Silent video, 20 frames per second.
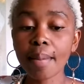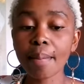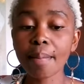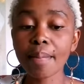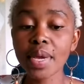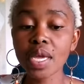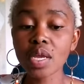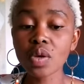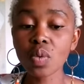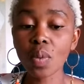
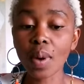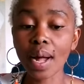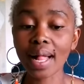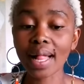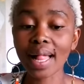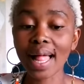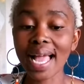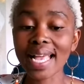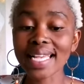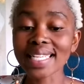
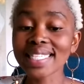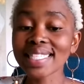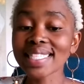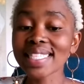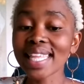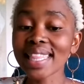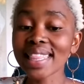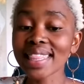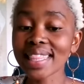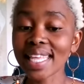Meanwhile, I
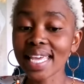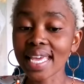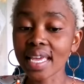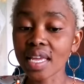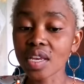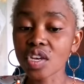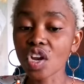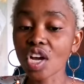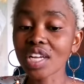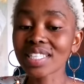sit
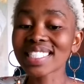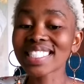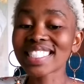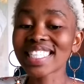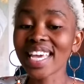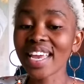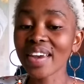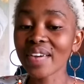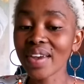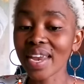there not
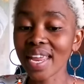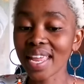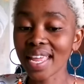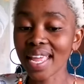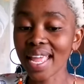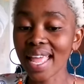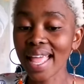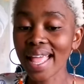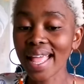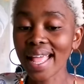daring
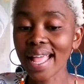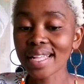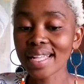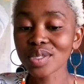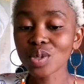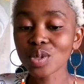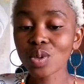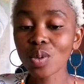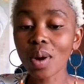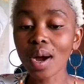
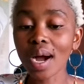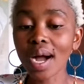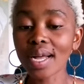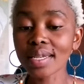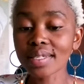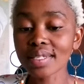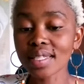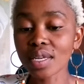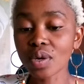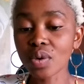to
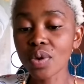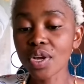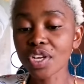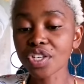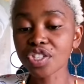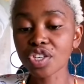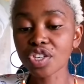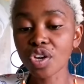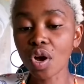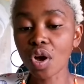ask the
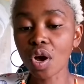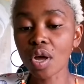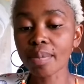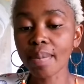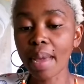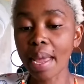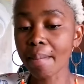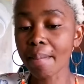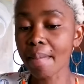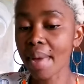question on
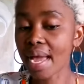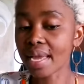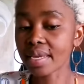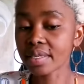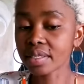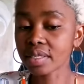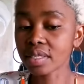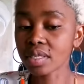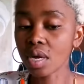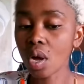my
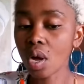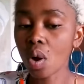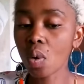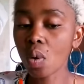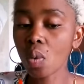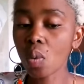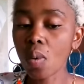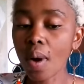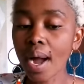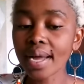mind:
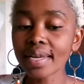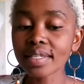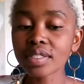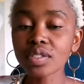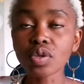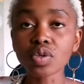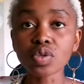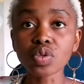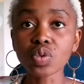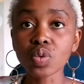why
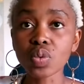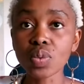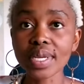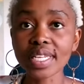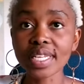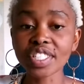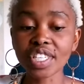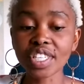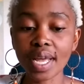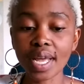don't
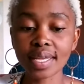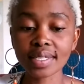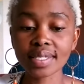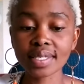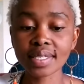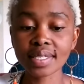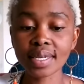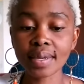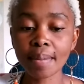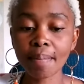we
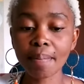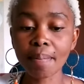just